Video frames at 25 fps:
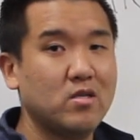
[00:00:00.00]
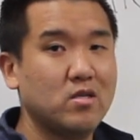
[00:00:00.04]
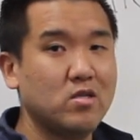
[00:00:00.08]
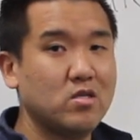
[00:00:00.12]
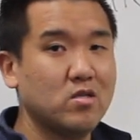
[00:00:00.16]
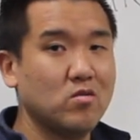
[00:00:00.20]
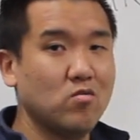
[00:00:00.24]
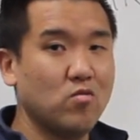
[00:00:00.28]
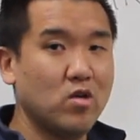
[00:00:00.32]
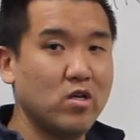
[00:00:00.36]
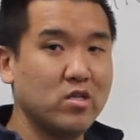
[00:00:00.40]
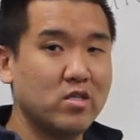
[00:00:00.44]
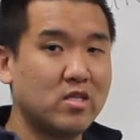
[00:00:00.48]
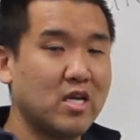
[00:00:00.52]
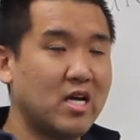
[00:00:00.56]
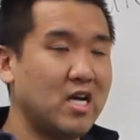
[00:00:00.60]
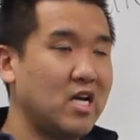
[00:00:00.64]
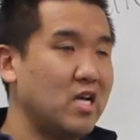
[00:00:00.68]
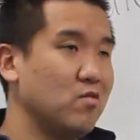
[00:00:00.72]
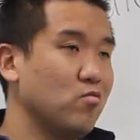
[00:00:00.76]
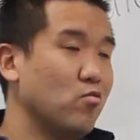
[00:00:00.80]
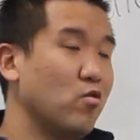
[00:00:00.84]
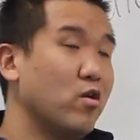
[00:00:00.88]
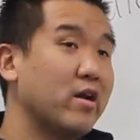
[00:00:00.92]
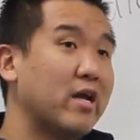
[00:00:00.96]
So 1
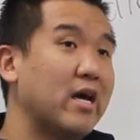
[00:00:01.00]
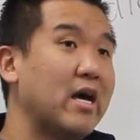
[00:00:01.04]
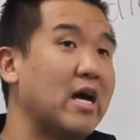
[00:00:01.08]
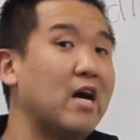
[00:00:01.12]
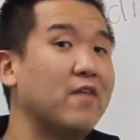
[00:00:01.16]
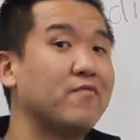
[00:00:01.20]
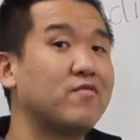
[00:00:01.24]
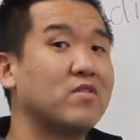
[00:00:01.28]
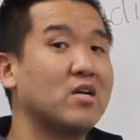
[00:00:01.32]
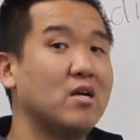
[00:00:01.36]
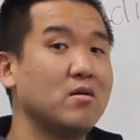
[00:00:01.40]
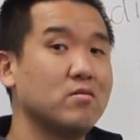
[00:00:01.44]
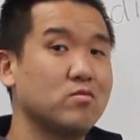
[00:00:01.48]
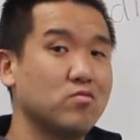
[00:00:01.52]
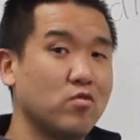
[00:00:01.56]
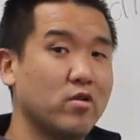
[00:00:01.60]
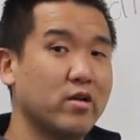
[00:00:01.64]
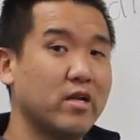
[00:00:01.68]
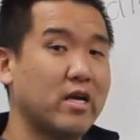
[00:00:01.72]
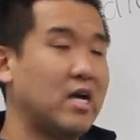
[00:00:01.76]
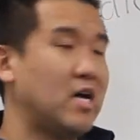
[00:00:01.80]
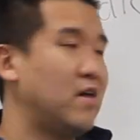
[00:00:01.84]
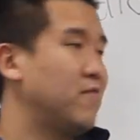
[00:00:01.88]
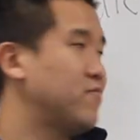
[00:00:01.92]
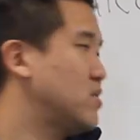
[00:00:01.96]
times 1/2 times
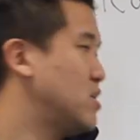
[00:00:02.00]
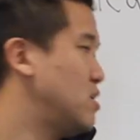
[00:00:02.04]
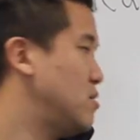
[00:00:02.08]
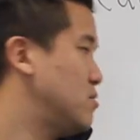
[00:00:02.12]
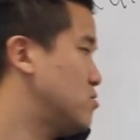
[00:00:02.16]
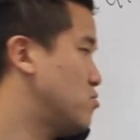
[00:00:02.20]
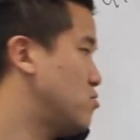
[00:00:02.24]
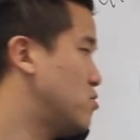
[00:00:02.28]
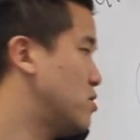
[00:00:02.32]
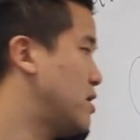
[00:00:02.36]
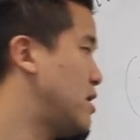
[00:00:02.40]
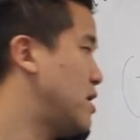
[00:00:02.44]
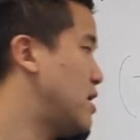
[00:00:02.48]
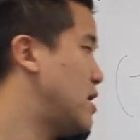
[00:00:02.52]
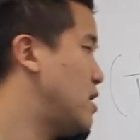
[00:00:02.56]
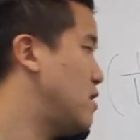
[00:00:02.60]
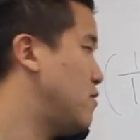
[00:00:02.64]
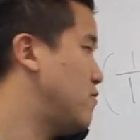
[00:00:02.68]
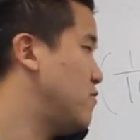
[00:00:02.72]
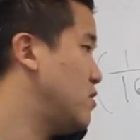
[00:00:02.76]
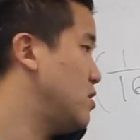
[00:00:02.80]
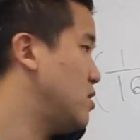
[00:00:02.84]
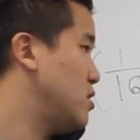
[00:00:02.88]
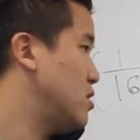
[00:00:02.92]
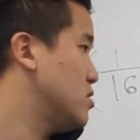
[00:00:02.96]
1/2 times
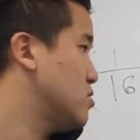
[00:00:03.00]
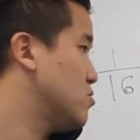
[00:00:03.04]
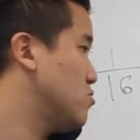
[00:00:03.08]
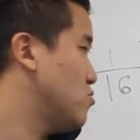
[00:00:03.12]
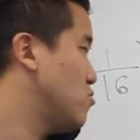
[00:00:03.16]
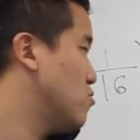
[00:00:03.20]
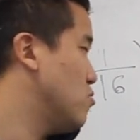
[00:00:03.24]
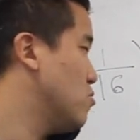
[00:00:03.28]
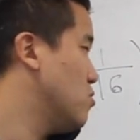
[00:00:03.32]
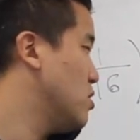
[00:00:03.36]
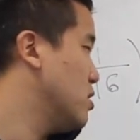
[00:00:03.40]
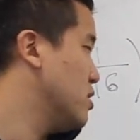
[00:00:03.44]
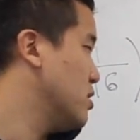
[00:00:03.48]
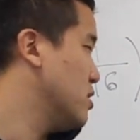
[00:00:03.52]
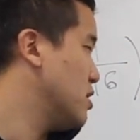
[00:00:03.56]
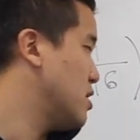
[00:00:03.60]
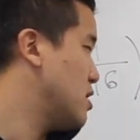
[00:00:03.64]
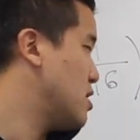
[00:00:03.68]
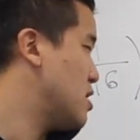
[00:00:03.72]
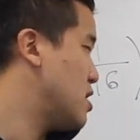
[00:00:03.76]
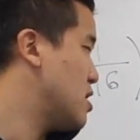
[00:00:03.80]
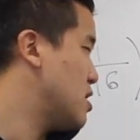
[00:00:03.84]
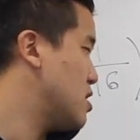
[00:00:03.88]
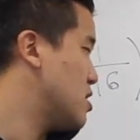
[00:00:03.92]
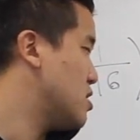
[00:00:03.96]
1/2 is
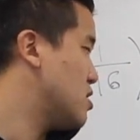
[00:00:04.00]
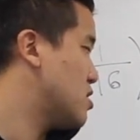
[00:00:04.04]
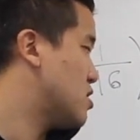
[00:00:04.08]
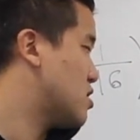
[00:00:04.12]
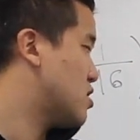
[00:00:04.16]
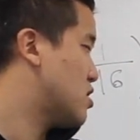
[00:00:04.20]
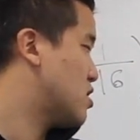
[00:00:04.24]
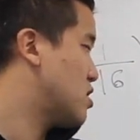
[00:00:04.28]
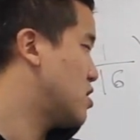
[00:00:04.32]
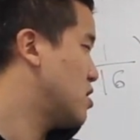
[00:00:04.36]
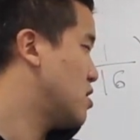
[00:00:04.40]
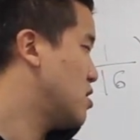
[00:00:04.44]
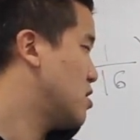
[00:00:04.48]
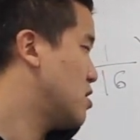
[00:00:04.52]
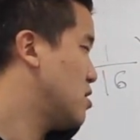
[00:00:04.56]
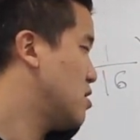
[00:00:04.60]
1/8.